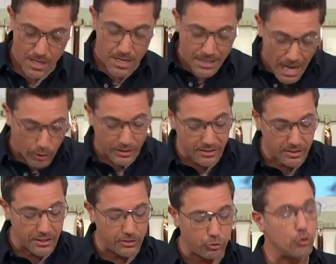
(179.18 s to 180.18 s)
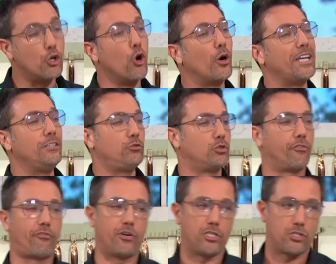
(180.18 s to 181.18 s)
Now, this needs to go into the
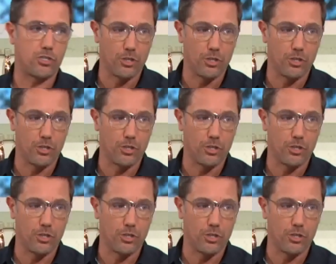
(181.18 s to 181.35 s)
fridge,